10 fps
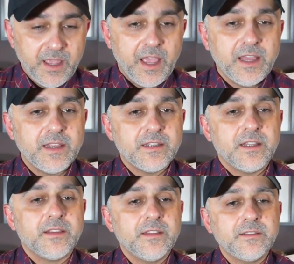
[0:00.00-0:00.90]

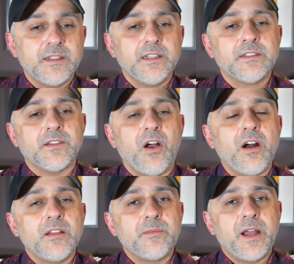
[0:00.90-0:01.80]
And this is
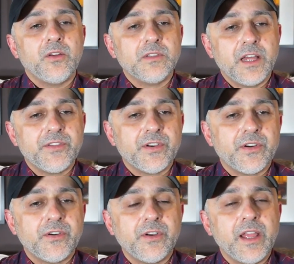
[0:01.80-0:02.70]
all about
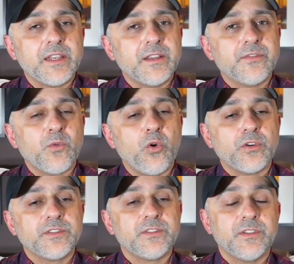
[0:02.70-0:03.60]
leather. And of
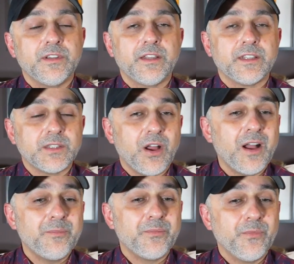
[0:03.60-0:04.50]
course, at the
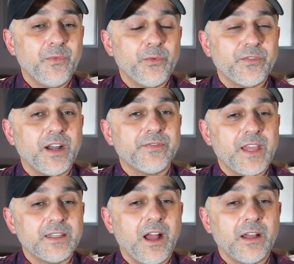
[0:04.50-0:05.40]
top, we've got
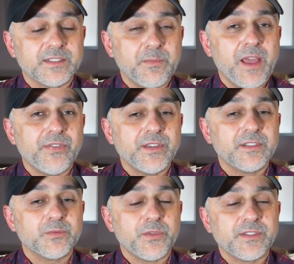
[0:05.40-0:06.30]
that
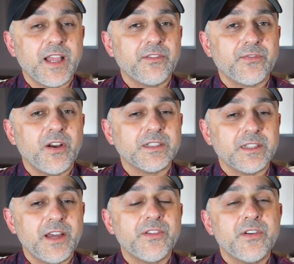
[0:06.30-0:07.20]
osmanthus with saffron and
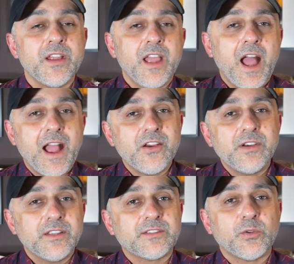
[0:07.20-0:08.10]
leather. I
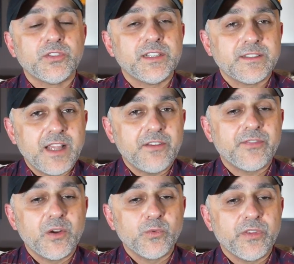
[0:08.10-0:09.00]
already associate
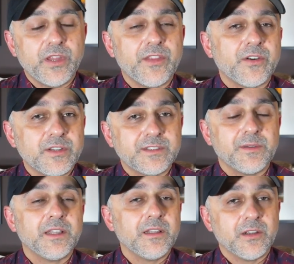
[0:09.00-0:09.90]
saffron with leather. It's a
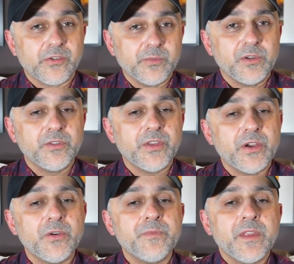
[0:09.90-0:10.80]
little herbal,
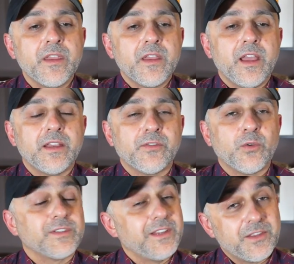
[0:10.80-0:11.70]
though. And of
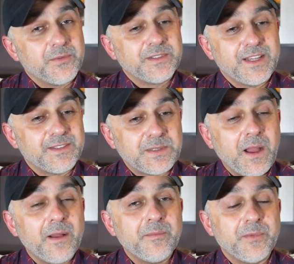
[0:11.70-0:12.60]
course, leather is at the
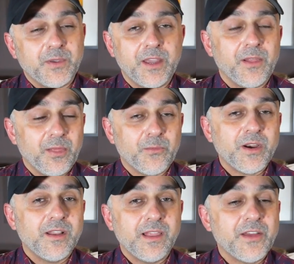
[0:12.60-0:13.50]
top. You get
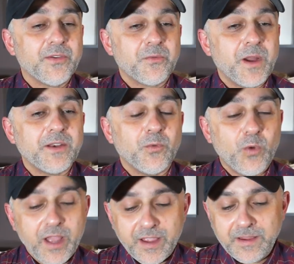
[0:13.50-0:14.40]
leather right
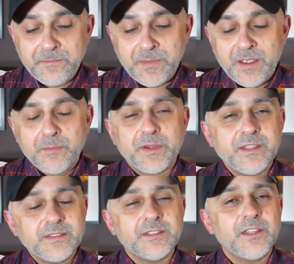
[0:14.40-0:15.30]
away. But
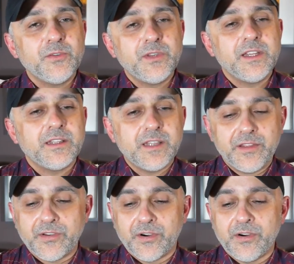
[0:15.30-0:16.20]
this is a unique
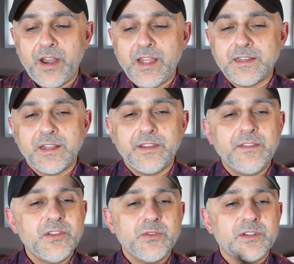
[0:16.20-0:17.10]
leather. And
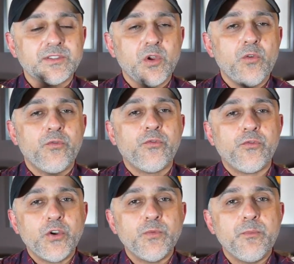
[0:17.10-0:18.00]
even though there's no
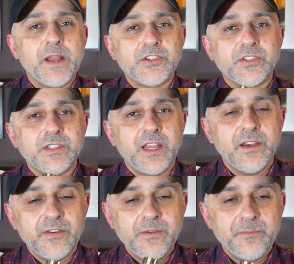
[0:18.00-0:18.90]
fruit mentioned
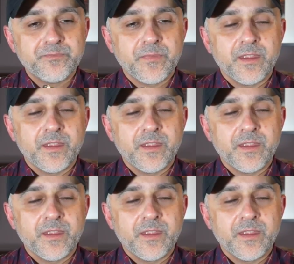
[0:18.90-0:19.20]
here,